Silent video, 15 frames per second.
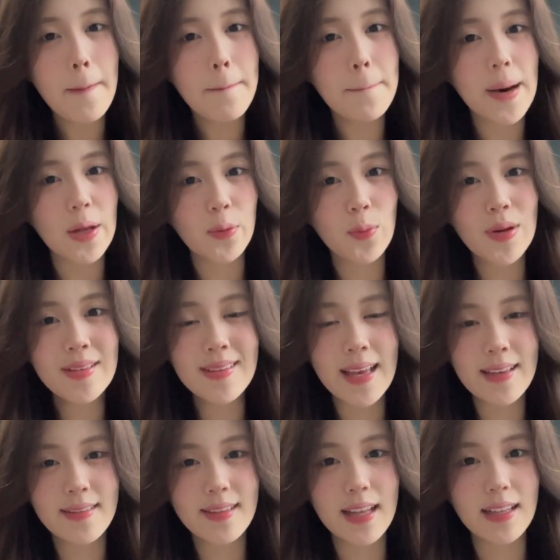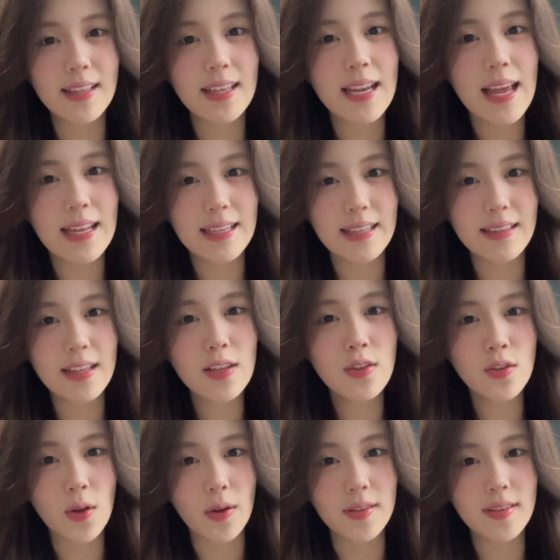but once I started editing
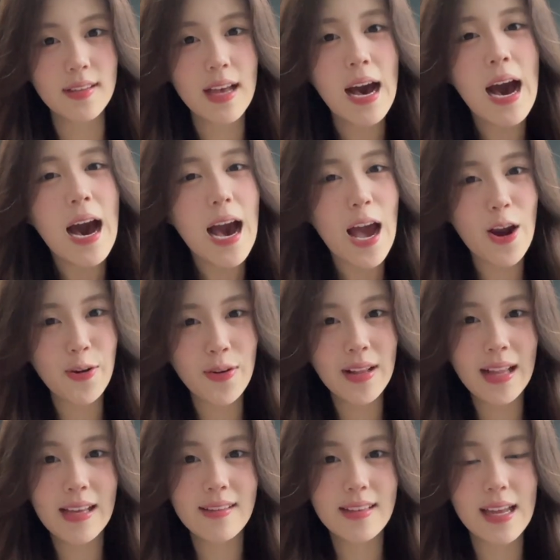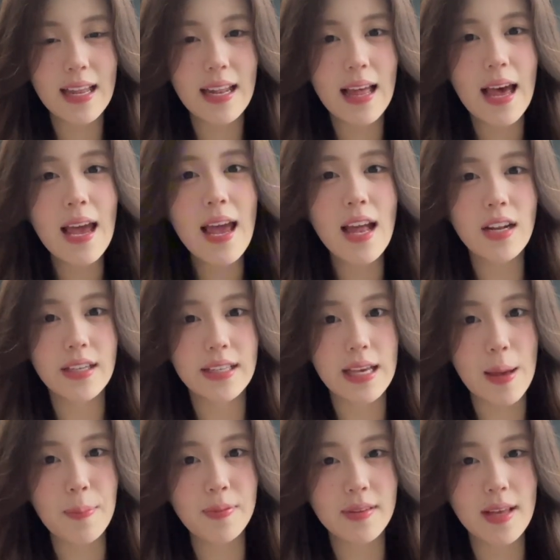source, I realized that I had
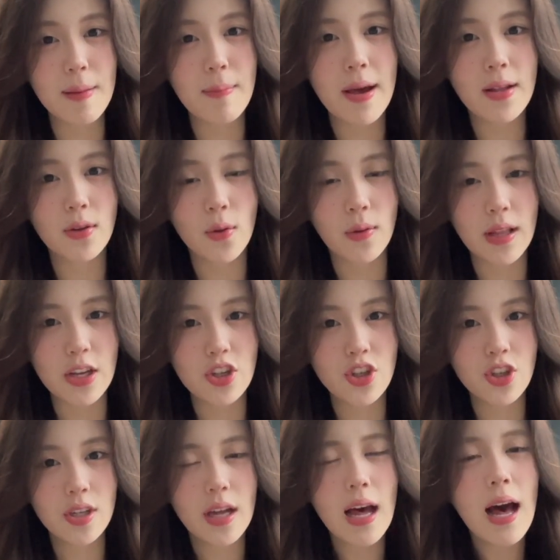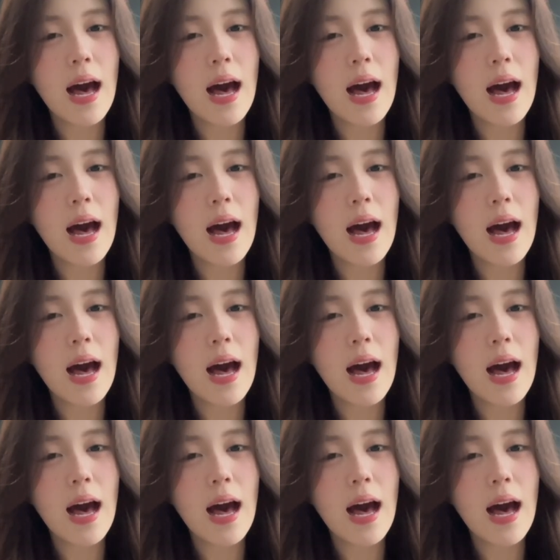gaps in my knowledge.